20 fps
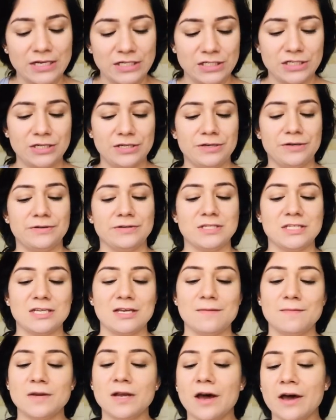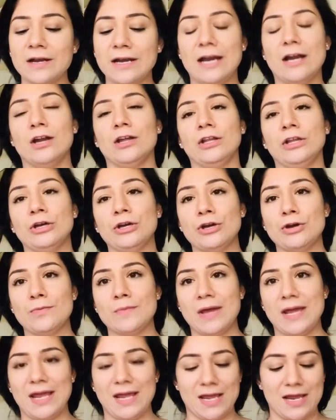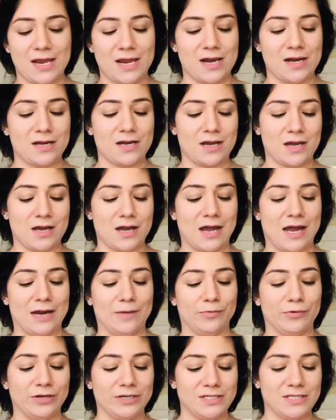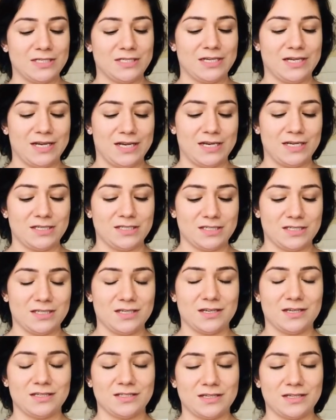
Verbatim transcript: to some non-heirloom and uh, hybrid seeds.